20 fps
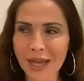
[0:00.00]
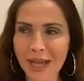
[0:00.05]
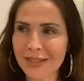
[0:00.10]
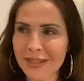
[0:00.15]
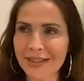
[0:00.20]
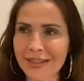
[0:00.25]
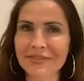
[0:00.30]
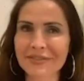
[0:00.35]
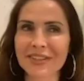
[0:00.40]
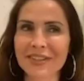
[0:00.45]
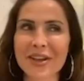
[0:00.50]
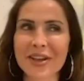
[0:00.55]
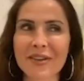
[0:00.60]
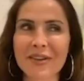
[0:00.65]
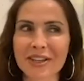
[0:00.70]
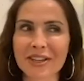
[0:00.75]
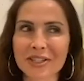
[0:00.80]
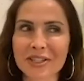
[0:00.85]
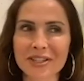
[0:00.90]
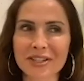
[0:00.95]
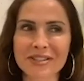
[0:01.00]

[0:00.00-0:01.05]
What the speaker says: I don't even know if I should have